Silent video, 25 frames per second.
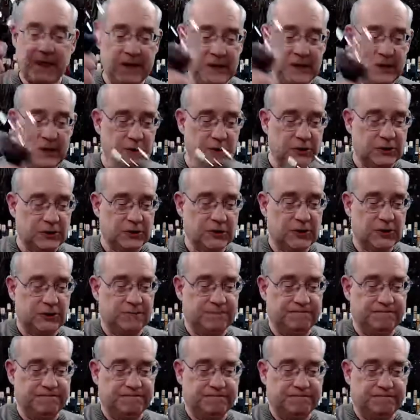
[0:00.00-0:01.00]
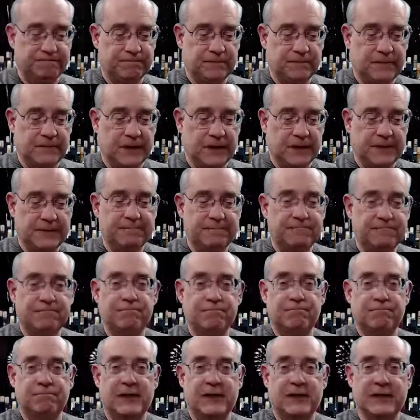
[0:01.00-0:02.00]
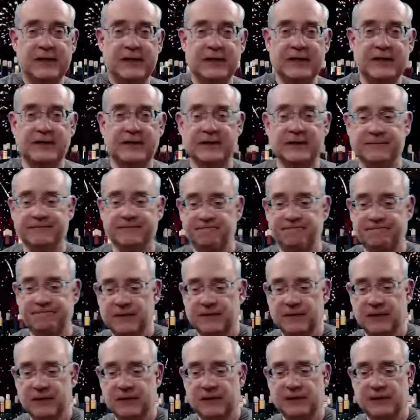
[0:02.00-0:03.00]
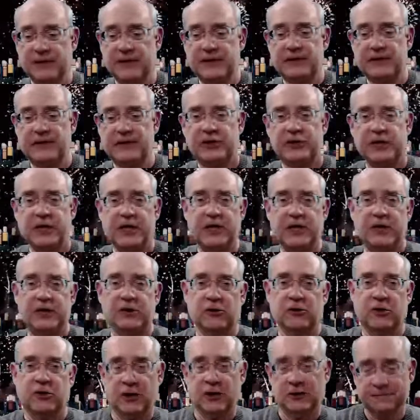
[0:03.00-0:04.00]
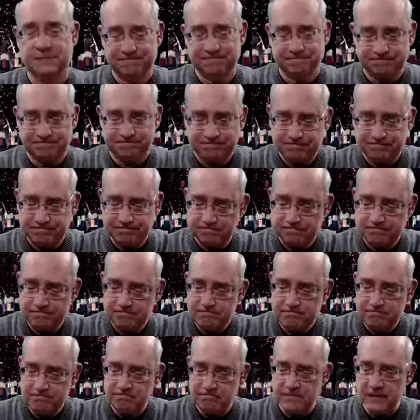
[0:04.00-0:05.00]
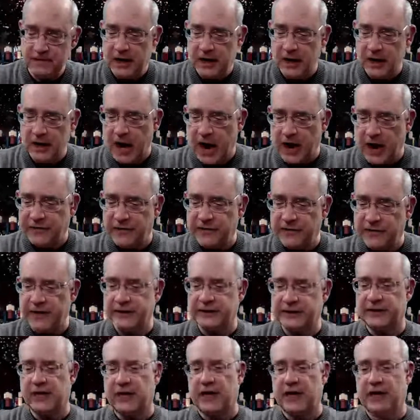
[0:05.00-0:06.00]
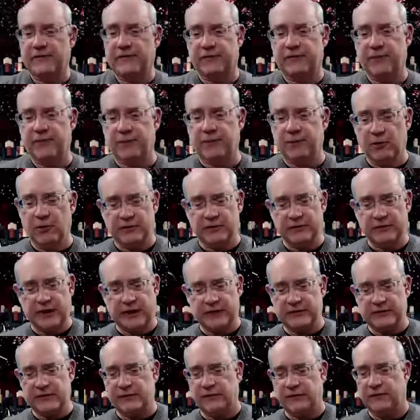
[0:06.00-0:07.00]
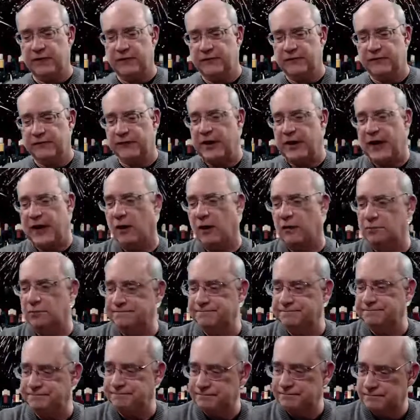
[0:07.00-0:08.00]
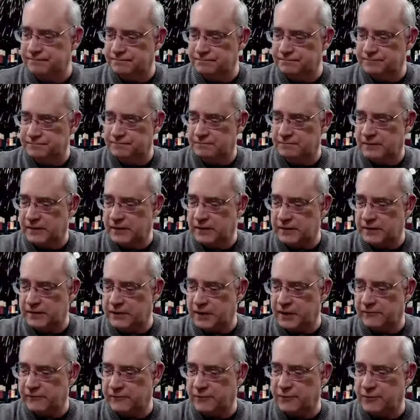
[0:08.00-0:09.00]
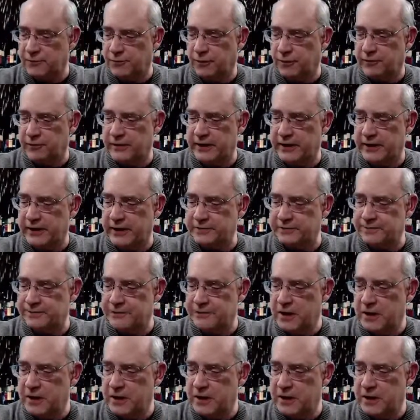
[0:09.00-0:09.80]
Here's to my niece, Lisa, Jane, and Sean. I think that's got it for the birthdays for now. That's got it for the birthdays.